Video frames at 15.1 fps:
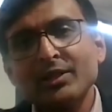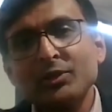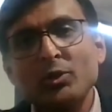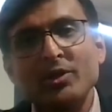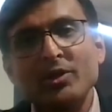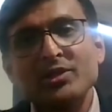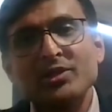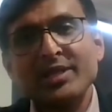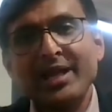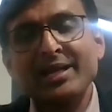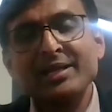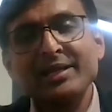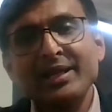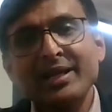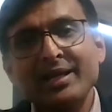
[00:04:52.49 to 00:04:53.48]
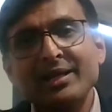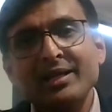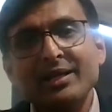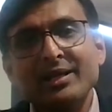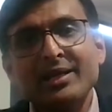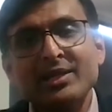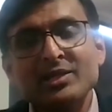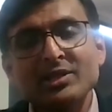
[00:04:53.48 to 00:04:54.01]
you are sent
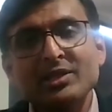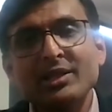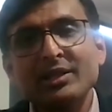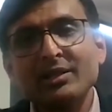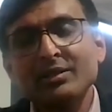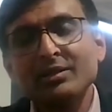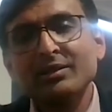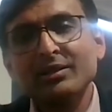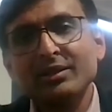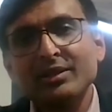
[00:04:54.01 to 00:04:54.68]
a digital